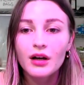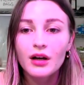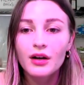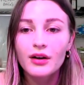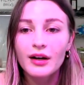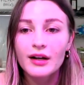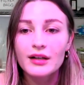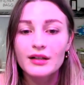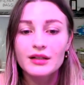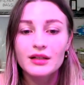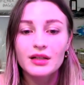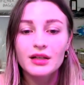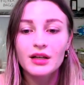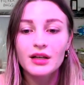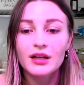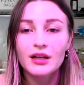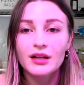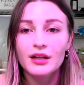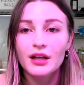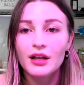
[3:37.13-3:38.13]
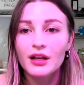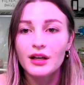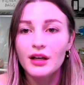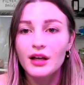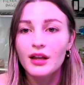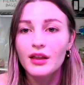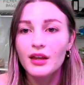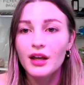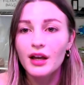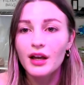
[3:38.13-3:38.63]
all right,
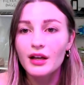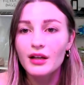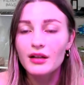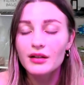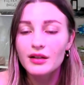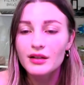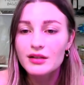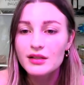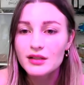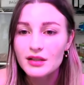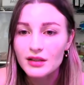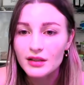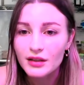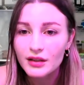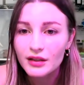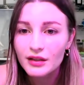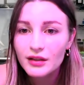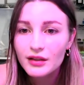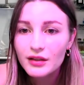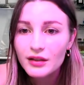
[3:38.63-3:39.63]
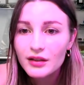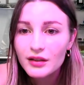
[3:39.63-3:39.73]
and then let's see.